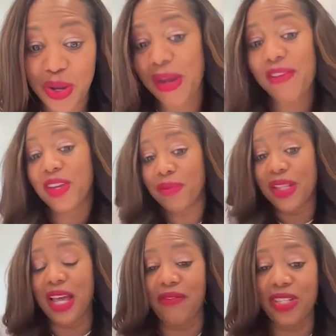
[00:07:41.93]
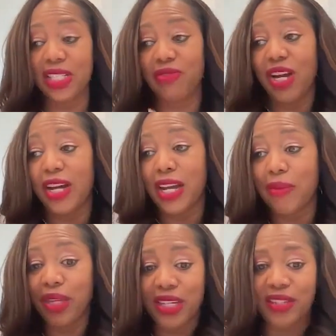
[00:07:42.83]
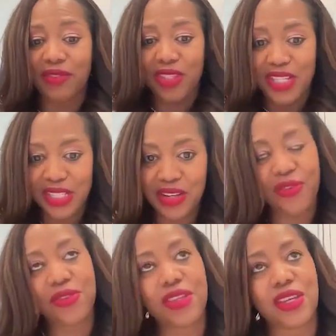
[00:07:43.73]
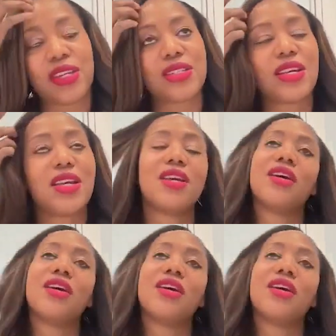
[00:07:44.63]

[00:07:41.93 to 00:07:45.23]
and my family life is fine because of these other things.